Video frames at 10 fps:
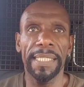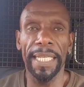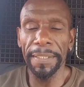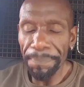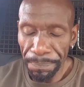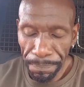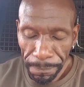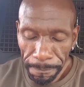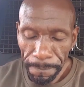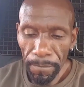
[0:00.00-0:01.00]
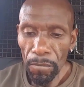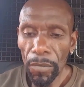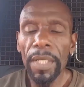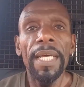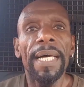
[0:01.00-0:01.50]
said,
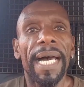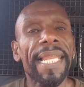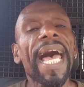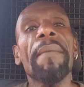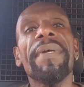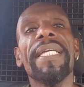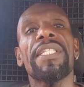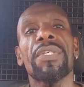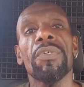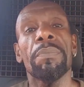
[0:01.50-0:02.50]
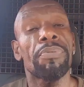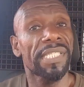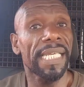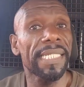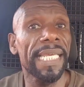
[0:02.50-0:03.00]
allow me to
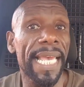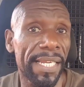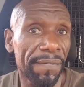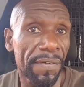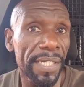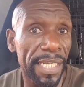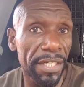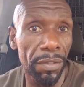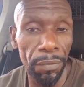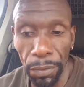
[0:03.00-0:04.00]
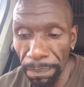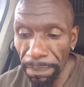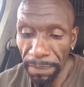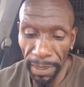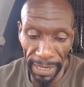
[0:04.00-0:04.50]
present the elephant in the
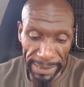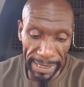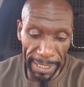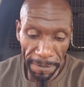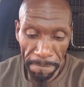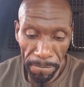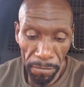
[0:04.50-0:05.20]
room. I said,